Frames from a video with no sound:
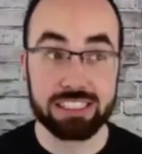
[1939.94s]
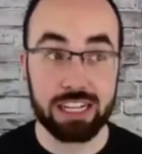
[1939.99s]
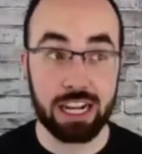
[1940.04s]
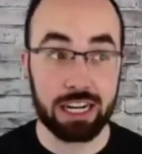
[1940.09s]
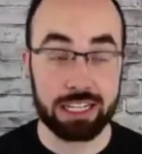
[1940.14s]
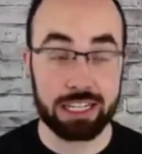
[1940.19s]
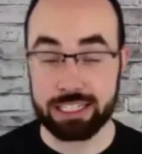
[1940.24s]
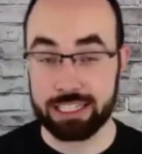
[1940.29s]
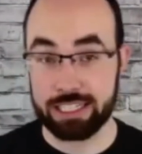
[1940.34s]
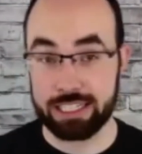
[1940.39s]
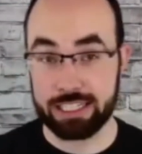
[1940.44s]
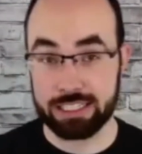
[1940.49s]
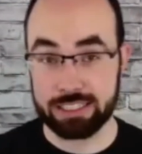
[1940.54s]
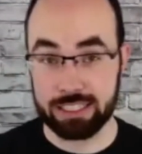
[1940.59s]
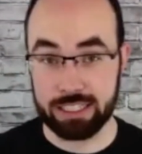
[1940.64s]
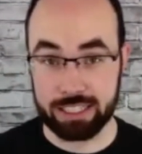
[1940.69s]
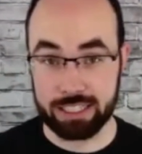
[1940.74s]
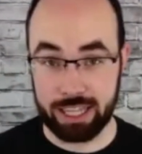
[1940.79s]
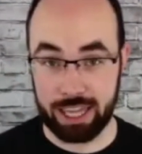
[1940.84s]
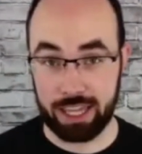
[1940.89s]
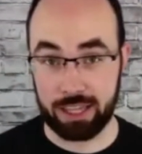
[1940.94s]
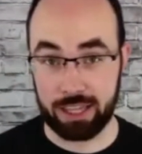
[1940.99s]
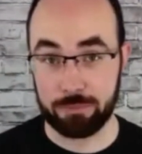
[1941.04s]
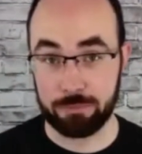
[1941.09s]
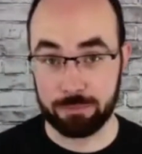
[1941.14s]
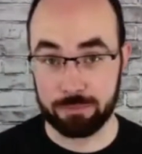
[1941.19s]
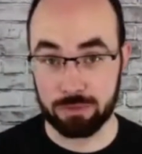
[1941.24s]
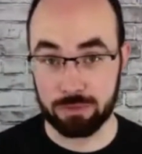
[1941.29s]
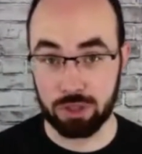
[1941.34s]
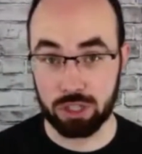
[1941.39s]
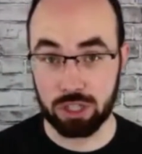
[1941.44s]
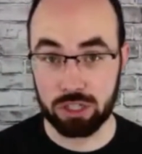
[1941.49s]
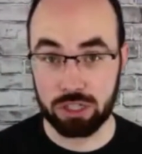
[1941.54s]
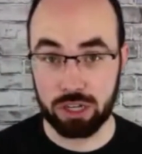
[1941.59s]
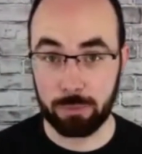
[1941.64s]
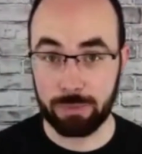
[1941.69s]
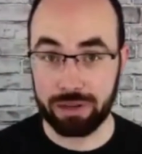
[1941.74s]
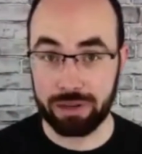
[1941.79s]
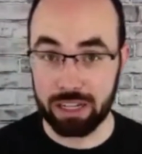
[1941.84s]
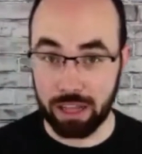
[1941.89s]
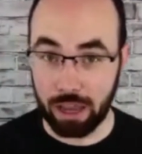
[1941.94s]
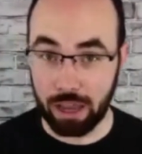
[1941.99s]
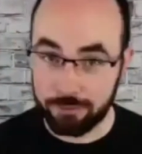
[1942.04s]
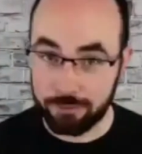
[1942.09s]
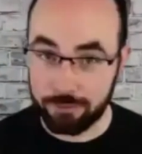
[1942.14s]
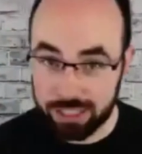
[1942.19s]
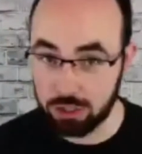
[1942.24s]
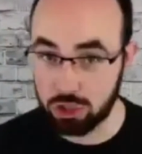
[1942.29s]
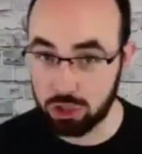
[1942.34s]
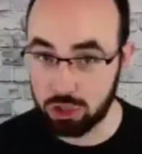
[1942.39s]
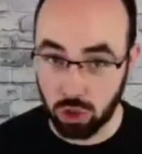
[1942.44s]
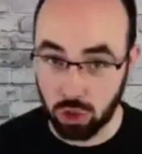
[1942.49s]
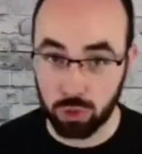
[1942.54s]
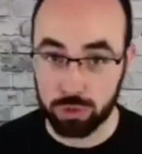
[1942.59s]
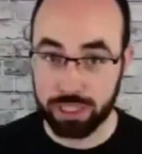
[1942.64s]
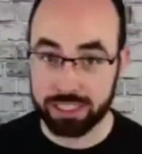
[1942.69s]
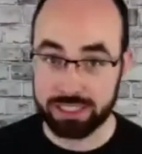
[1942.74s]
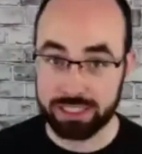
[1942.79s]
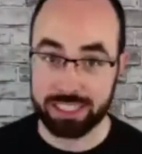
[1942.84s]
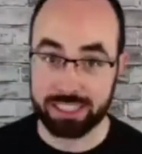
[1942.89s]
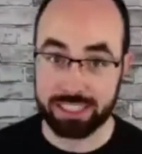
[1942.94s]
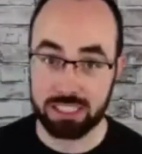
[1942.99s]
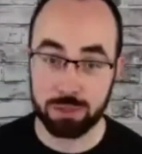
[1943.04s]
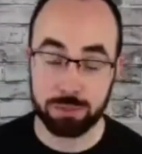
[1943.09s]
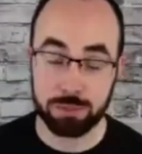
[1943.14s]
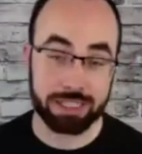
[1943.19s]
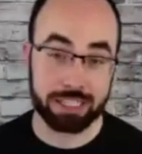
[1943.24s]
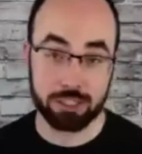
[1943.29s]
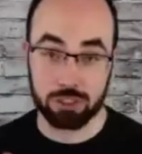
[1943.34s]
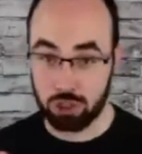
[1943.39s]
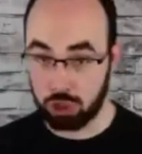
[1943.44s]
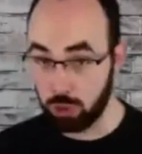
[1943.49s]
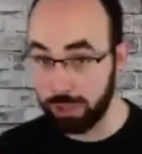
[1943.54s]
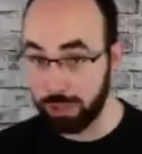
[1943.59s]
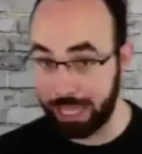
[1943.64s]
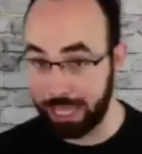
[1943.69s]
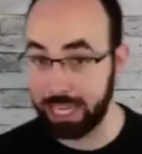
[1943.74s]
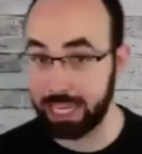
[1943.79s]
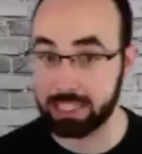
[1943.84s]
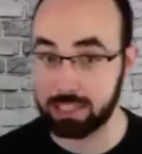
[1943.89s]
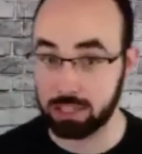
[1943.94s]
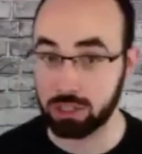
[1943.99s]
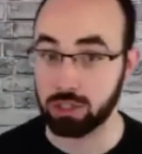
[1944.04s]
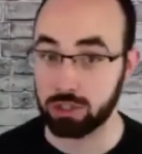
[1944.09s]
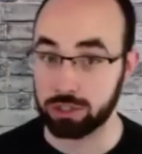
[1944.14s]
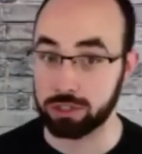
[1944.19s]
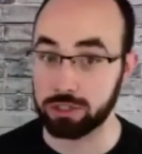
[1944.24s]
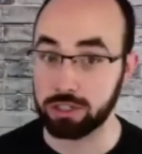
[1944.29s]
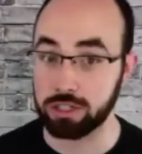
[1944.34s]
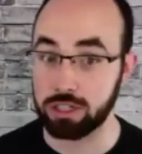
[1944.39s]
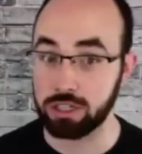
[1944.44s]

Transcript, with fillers: not an easy game. There, I mean, everything sold is easy because you can learn.